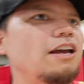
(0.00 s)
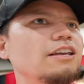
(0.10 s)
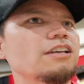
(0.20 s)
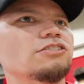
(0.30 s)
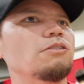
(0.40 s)
Yeah,
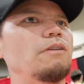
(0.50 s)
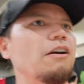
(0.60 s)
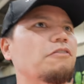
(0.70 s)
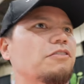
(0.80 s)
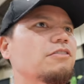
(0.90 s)
he has no
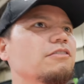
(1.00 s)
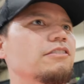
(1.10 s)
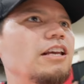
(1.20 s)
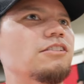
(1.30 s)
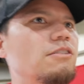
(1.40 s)
F's.
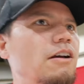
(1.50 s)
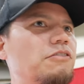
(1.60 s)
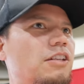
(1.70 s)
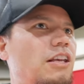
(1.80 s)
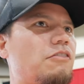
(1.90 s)
He has no
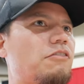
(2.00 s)
F's to give.